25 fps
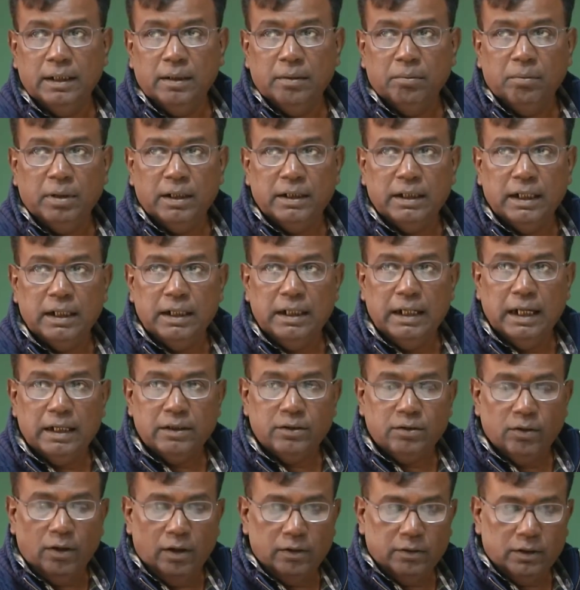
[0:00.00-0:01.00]
but then he has
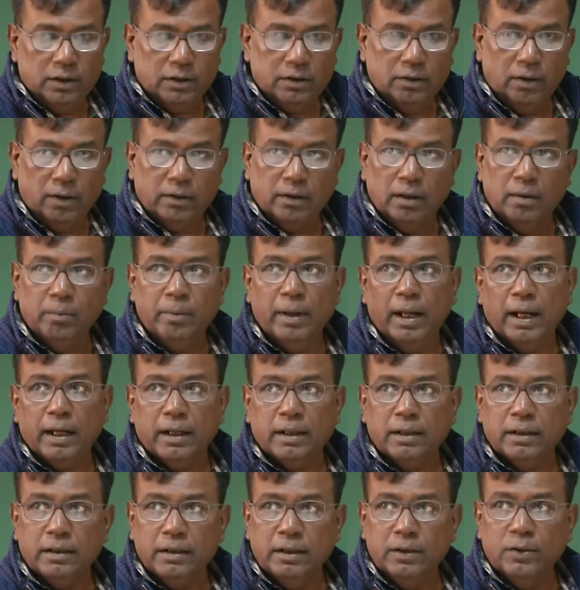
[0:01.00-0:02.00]
to also throttle back,
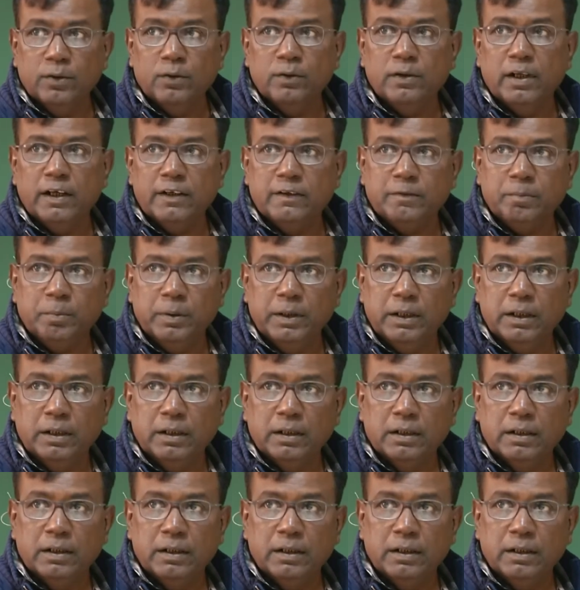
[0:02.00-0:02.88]
reduce the speed.